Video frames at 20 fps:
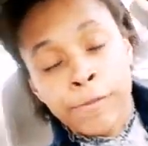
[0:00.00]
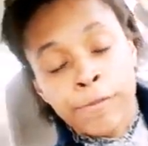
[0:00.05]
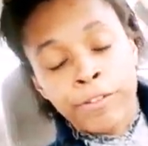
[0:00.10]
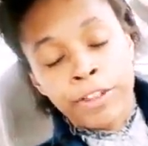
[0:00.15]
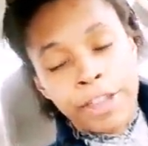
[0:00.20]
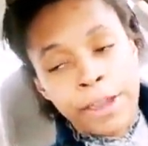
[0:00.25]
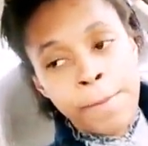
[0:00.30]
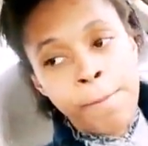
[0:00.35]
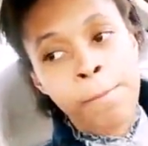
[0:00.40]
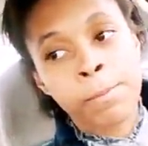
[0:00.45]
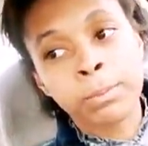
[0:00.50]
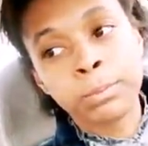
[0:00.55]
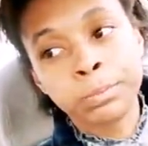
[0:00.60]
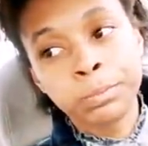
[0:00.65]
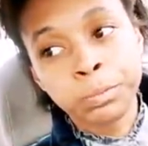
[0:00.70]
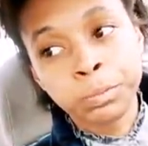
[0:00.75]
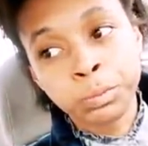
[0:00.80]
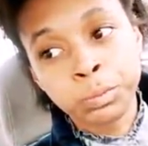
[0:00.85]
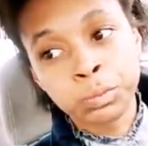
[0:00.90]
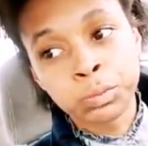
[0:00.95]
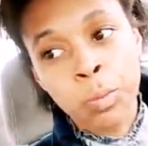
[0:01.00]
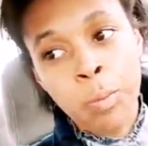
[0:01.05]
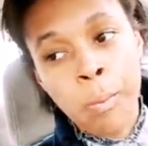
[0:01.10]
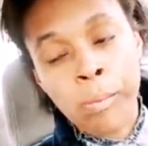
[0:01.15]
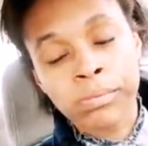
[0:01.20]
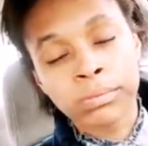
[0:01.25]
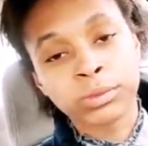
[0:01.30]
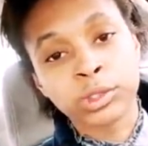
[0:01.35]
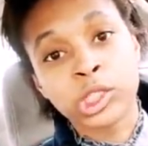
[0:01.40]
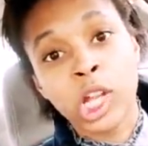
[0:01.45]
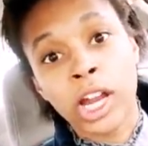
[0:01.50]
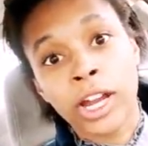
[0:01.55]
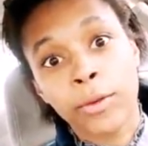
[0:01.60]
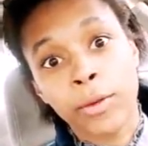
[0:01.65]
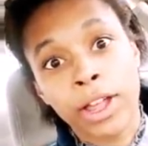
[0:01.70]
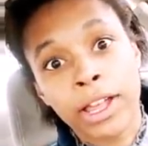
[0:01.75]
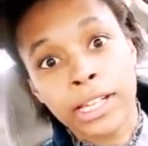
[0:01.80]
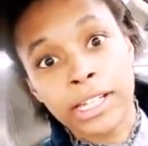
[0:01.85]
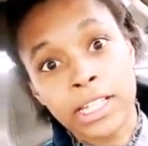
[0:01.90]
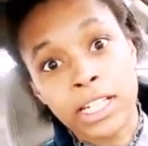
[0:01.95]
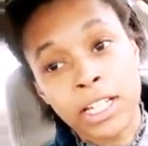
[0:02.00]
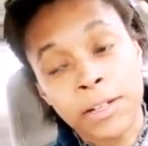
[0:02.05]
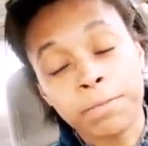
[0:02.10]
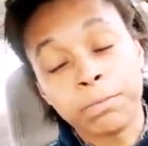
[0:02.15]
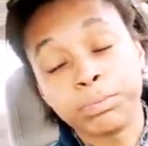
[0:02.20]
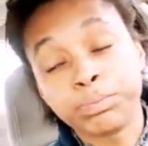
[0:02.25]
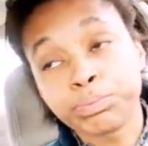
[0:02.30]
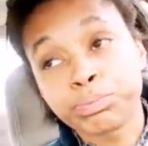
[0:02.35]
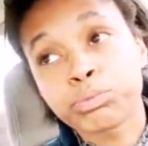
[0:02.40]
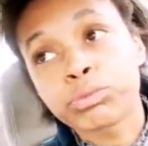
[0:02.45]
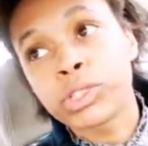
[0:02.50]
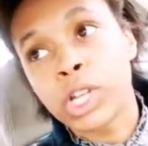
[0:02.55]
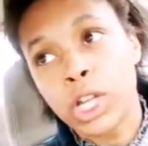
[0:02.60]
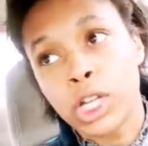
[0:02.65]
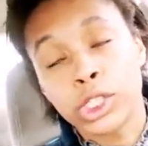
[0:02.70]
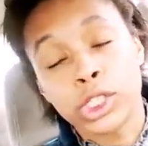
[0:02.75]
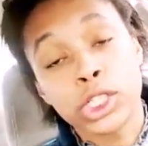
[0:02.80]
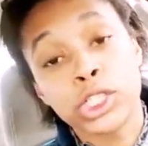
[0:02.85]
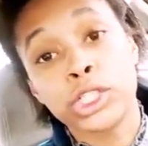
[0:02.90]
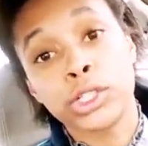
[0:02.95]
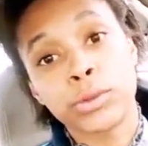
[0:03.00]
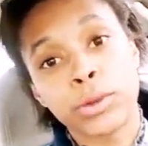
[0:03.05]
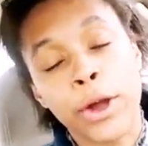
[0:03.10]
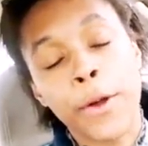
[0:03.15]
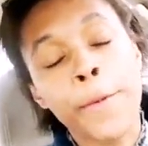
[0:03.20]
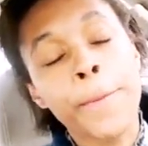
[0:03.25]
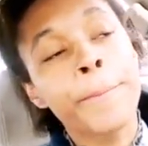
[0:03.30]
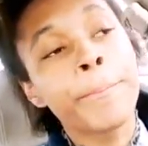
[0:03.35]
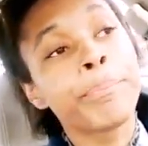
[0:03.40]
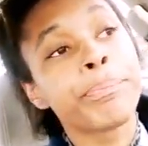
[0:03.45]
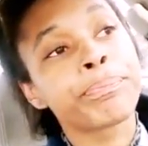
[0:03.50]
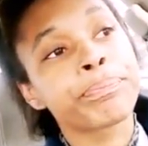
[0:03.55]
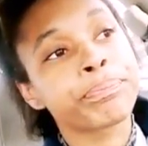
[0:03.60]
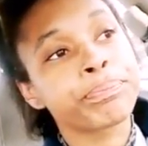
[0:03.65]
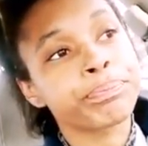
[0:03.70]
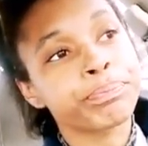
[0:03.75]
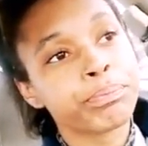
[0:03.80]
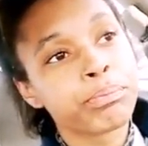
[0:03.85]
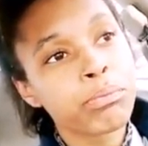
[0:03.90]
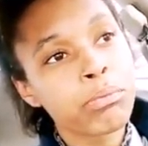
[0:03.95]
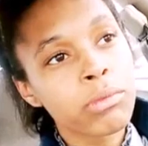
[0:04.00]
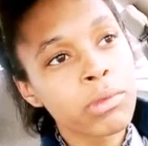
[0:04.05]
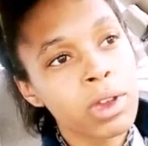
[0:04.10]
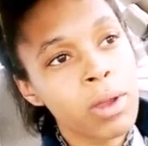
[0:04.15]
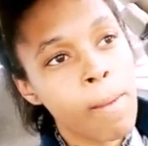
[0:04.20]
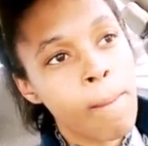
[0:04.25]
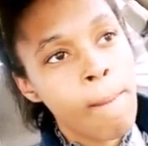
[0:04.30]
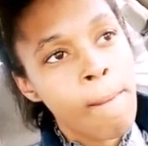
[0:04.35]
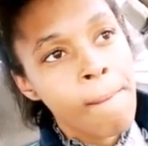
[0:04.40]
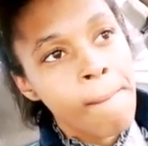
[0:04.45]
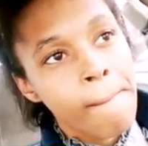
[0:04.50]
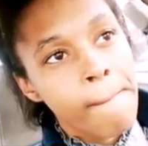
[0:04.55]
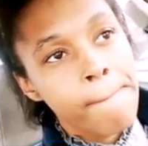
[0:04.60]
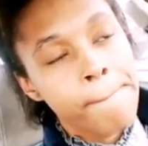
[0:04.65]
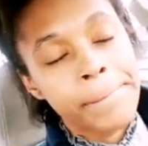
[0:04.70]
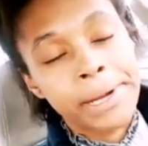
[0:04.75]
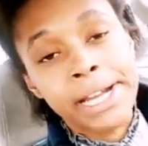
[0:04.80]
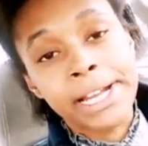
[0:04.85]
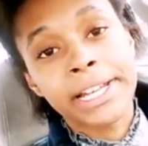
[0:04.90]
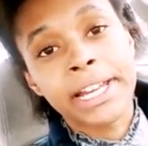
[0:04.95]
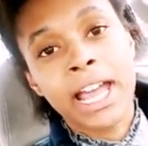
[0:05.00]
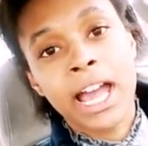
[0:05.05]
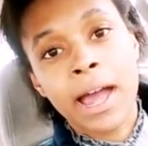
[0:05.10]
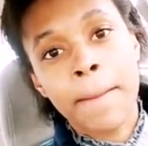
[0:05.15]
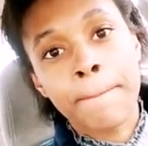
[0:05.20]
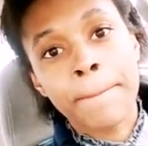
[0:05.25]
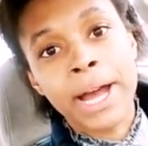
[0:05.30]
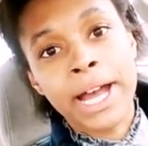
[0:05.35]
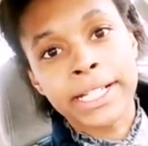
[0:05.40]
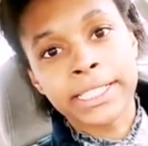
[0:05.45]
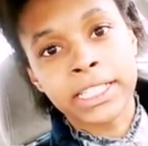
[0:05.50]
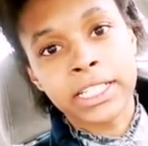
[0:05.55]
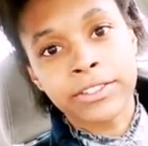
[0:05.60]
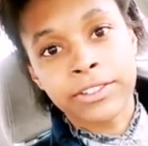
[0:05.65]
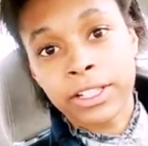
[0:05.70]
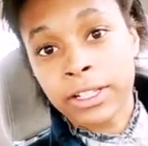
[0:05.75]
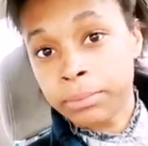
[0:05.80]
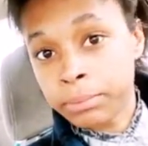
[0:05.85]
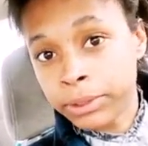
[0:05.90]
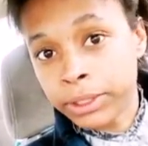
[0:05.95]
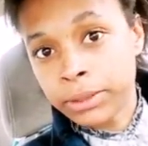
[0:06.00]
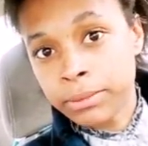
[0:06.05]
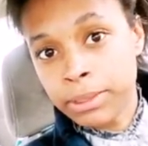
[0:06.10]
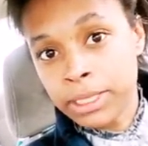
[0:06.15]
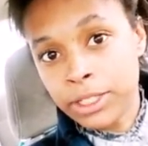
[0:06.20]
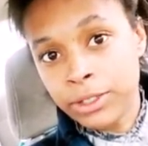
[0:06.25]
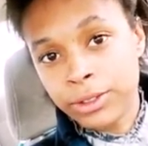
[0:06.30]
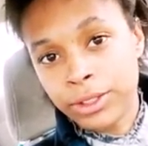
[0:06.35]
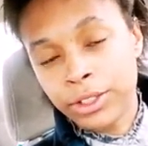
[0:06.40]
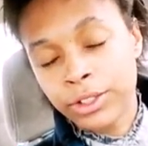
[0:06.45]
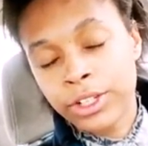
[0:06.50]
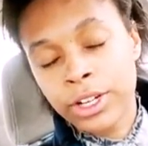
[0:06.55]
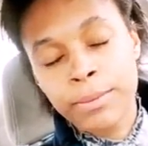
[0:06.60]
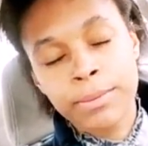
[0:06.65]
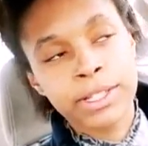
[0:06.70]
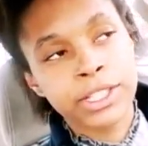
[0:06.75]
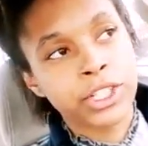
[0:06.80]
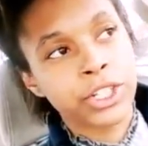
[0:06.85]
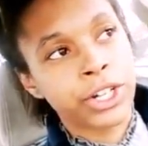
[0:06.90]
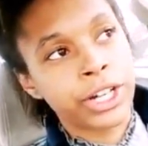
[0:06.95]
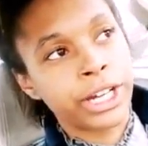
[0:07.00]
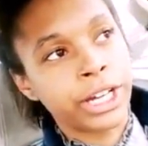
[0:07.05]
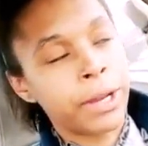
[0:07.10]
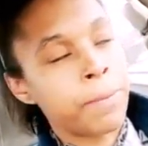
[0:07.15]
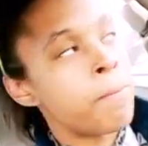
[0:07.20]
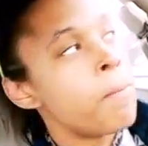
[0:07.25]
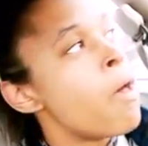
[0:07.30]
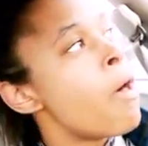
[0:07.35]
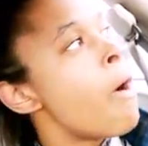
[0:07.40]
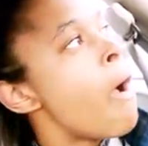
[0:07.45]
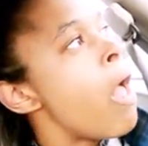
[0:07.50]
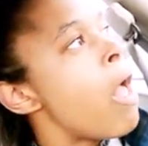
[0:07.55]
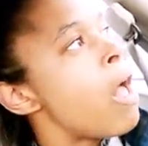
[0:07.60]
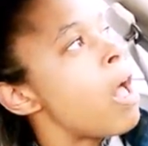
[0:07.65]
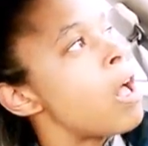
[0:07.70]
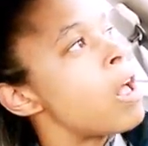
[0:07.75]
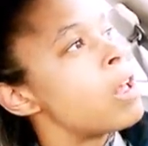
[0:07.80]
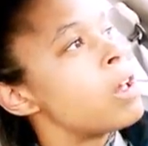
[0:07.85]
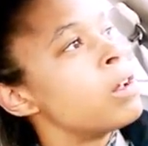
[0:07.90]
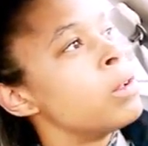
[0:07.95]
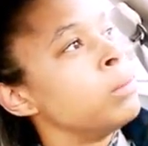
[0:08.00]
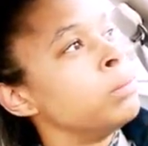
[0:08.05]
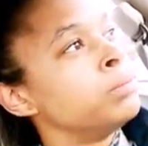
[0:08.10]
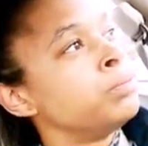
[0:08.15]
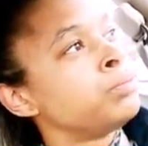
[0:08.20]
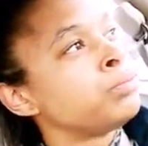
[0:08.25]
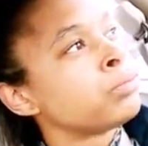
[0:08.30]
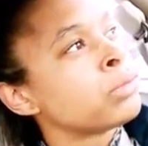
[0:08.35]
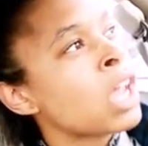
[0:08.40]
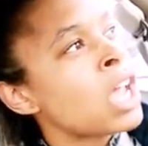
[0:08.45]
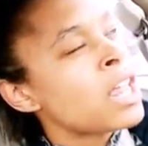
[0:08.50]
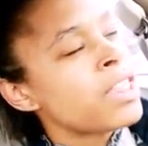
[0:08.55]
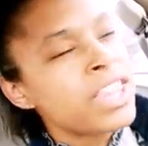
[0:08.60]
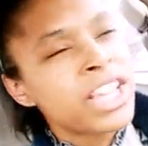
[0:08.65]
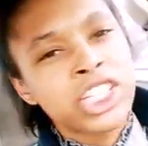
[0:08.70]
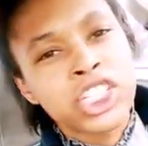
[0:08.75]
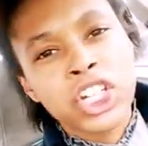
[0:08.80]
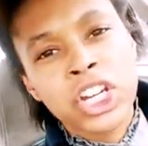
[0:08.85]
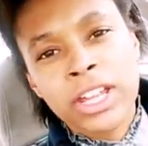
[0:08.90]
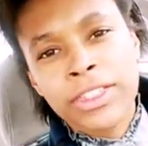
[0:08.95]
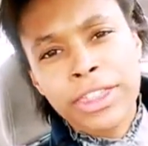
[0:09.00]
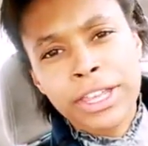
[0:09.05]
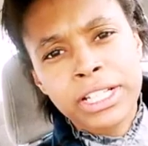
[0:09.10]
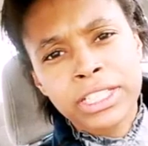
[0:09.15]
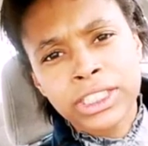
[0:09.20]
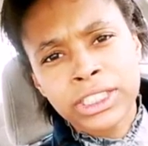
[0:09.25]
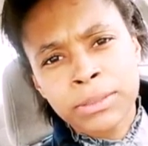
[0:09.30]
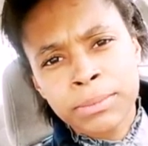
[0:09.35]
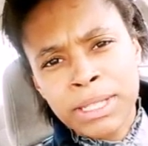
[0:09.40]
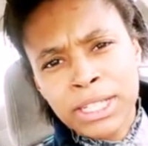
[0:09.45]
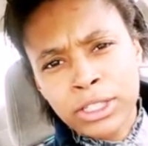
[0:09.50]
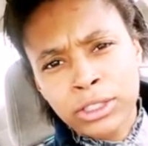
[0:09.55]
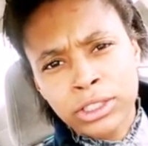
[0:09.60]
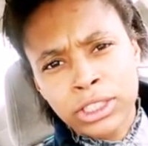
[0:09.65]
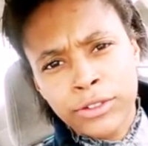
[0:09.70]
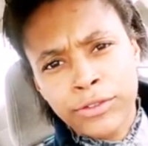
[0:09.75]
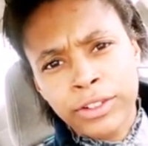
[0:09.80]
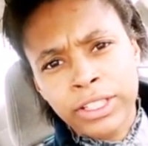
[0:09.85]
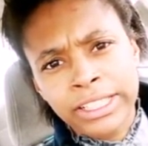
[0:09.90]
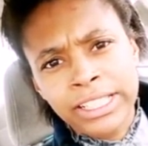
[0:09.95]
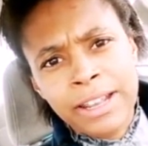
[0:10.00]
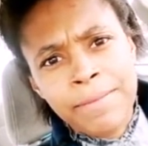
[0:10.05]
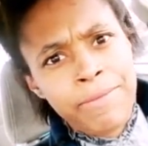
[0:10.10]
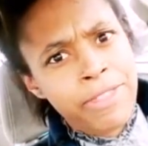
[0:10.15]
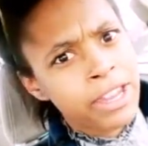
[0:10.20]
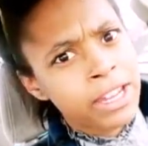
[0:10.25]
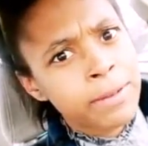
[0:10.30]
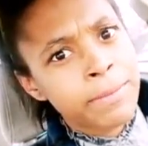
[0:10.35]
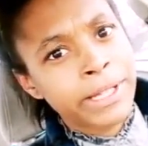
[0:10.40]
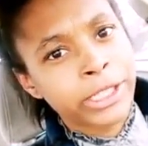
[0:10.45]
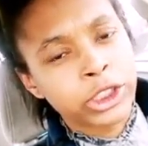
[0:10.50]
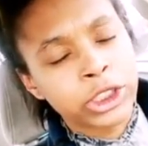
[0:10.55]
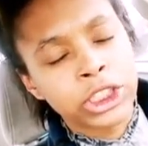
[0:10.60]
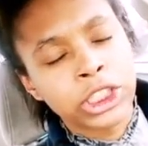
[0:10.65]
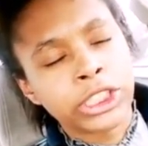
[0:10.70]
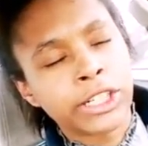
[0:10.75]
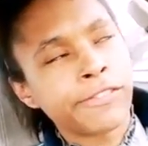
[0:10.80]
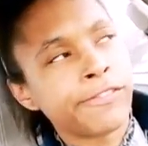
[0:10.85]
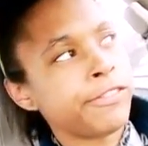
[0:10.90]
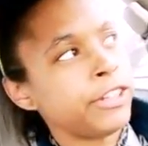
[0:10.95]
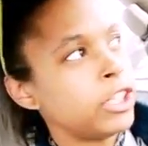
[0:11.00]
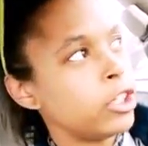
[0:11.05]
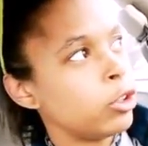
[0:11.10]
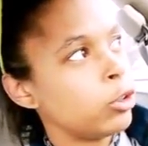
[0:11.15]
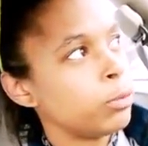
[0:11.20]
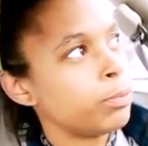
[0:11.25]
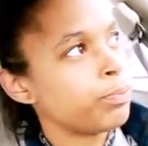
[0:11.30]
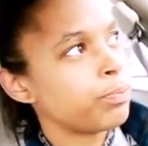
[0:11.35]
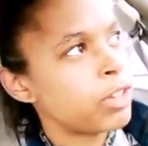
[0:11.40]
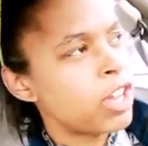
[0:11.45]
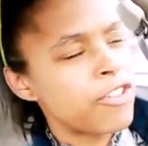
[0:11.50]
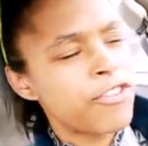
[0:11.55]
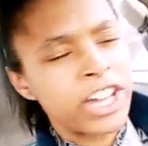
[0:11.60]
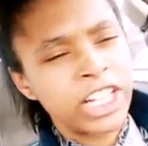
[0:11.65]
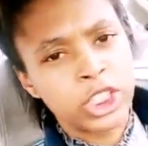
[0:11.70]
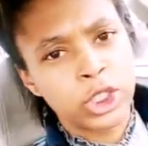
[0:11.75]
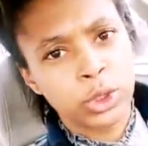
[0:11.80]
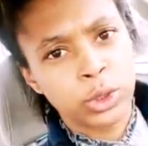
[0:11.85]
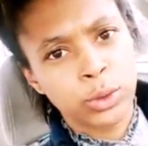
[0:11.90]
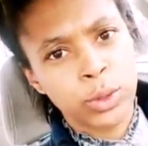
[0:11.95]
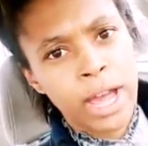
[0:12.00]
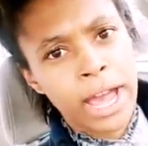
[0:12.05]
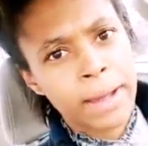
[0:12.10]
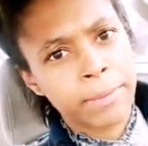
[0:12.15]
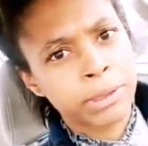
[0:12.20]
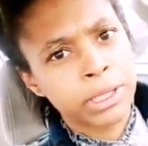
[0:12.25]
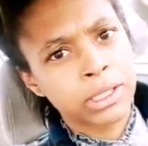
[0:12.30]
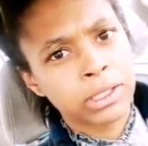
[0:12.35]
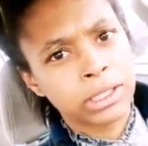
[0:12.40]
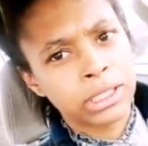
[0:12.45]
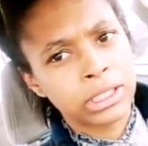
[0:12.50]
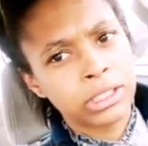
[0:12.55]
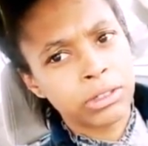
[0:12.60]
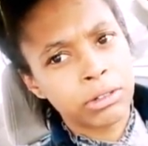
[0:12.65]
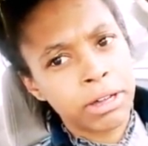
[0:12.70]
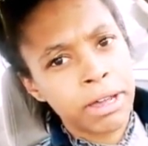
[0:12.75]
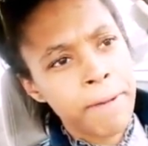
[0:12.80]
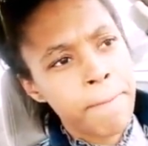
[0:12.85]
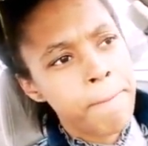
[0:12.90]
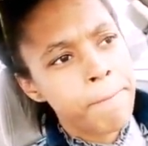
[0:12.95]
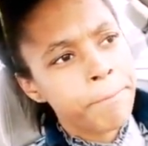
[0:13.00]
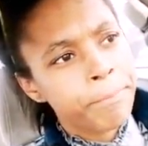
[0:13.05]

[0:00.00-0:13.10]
in Flint. Sorry while I eat a uh, Tootsie Roll. But yeah, I'm positive that I'm going to be doing the Crim this year again. Um, this year I think it's going to be a little differently. I think I'm actually going to film if I do absolutely do it.